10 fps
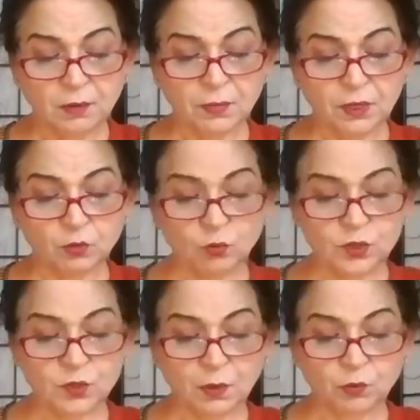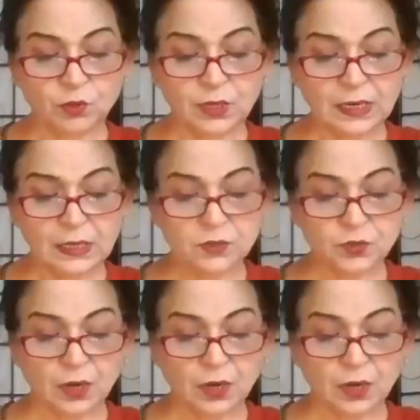but those mountainous